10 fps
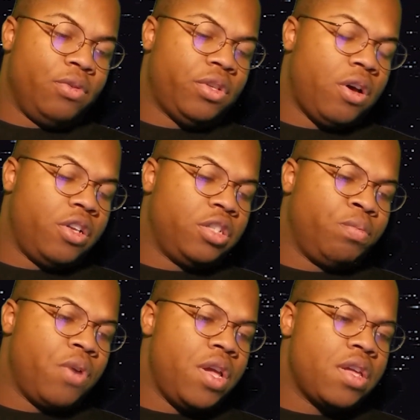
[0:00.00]
Dawn is
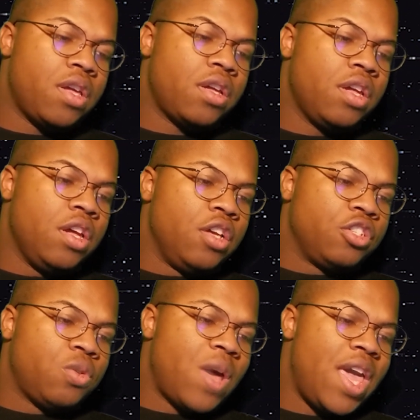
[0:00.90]
breaking.
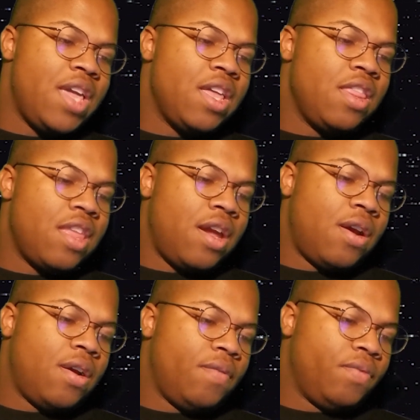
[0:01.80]
So hang in there.